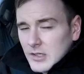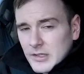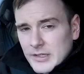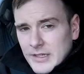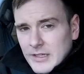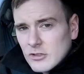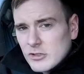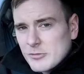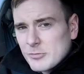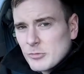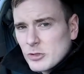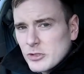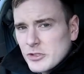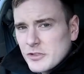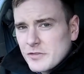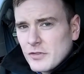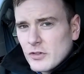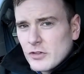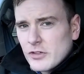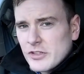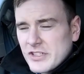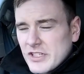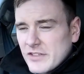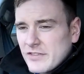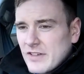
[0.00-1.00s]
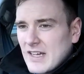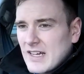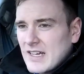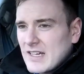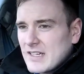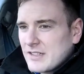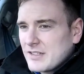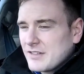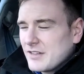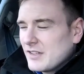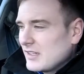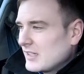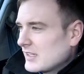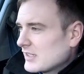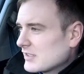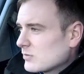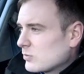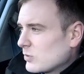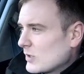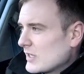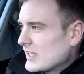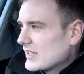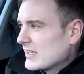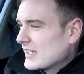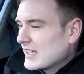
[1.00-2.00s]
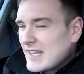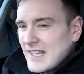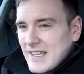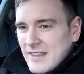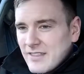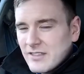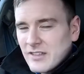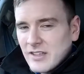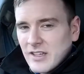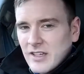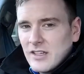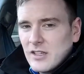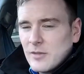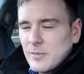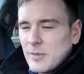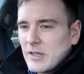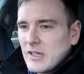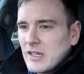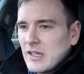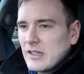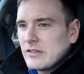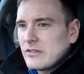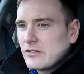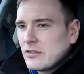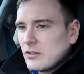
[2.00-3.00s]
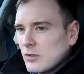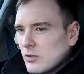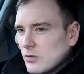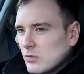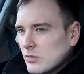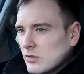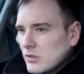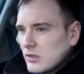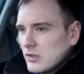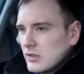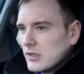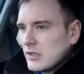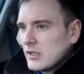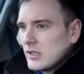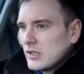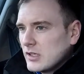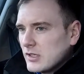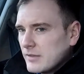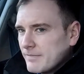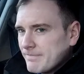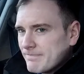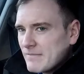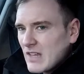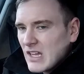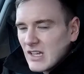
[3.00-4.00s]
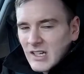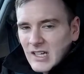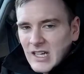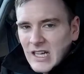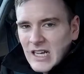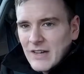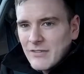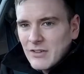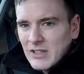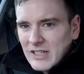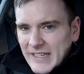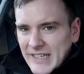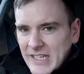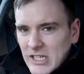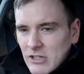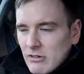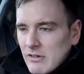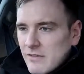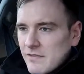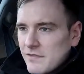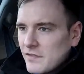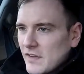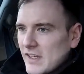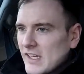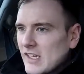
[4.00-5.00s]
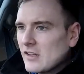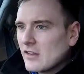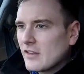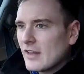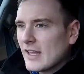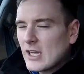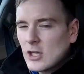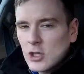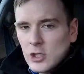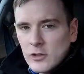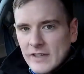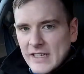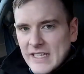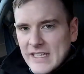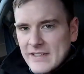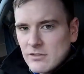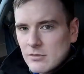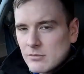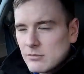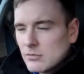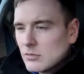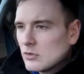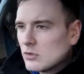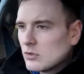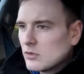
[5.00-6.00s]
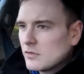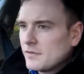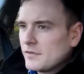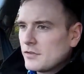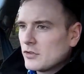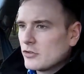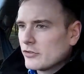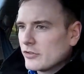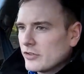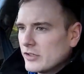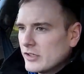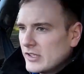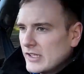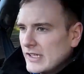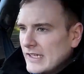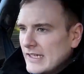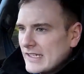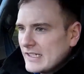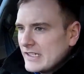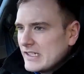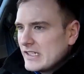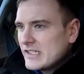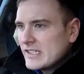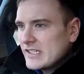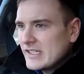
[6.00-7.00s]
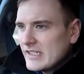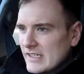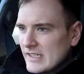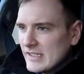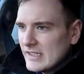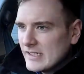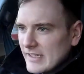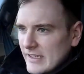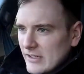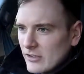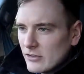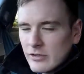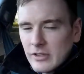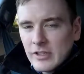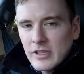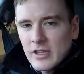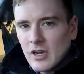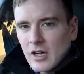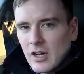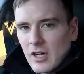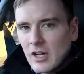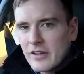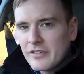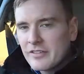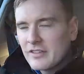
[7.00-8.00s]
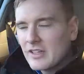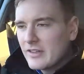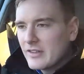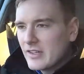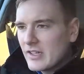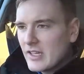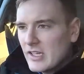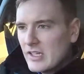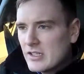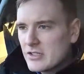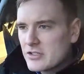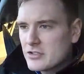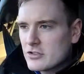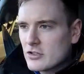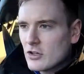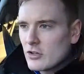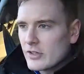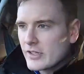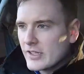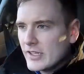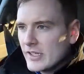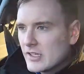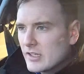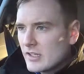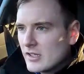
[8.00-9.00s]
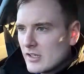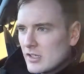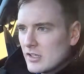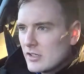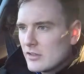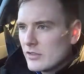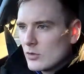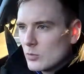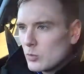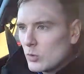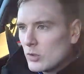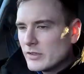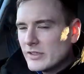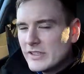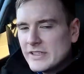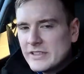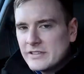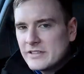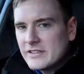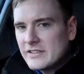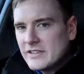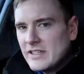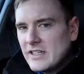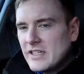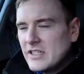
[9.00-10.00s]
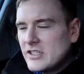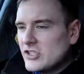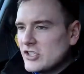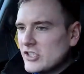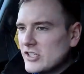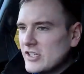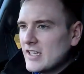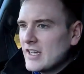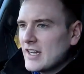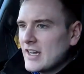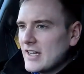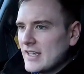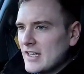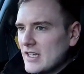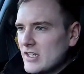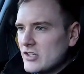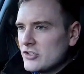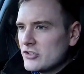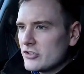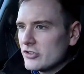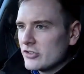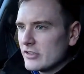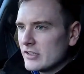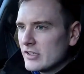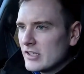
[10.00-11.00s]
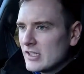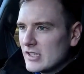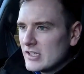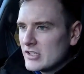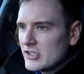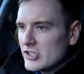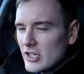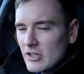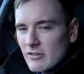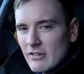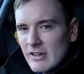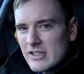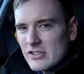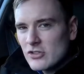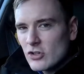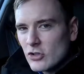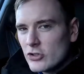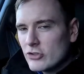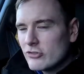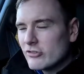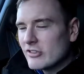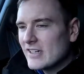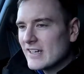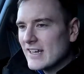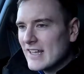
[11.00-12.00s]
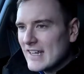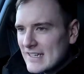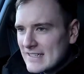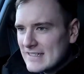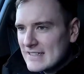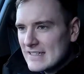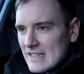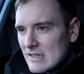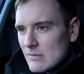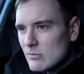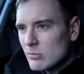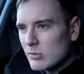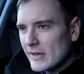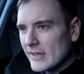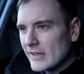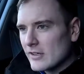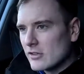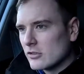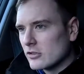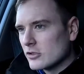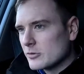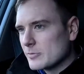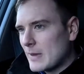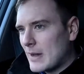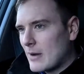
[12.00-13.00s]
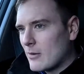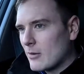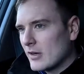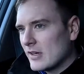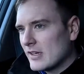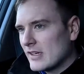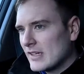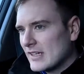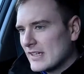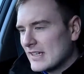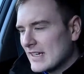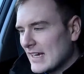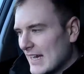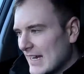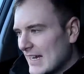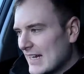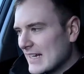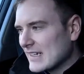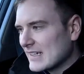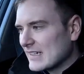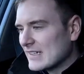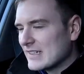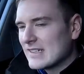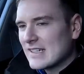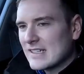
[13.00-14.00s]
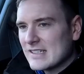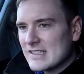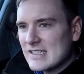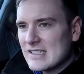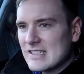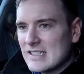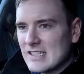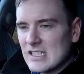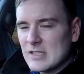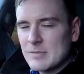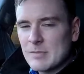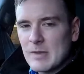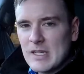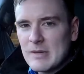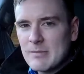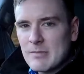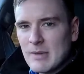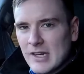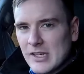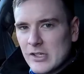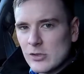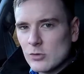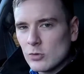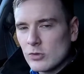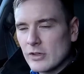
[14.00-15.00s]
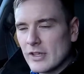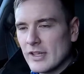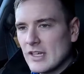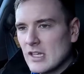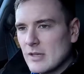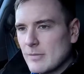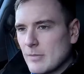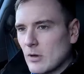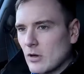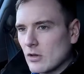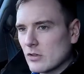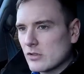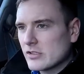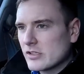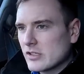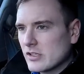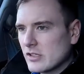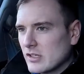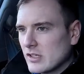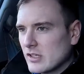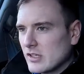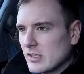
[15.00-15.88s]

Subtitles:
Now, as much fun as I've had the last week in the Kia Picanto, I have a lingering feeling that I could have had even more fun. You see, in other cars like the Kia Stonic, the 1 litre T-GDi engine generates 118 brake horsepower and has a 6-speed manual gearbox.